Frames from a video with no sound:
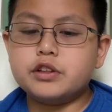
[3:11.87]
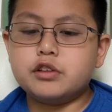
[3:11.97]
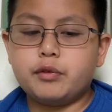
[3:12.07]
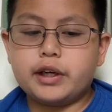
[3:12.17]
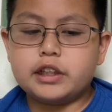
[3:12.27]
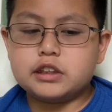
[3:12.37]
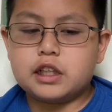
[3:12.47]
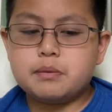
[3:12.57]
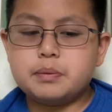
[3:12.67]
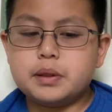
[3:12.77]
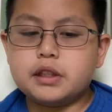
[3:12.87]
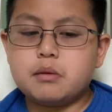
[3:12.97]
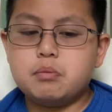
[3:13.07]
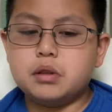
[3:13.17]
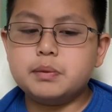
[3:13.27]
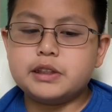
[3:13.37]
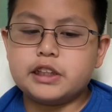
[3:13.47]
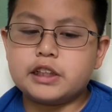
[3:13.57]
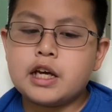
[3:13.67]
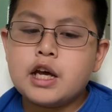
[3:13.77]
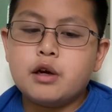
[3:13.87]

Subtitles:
to write his epic Moby Dick,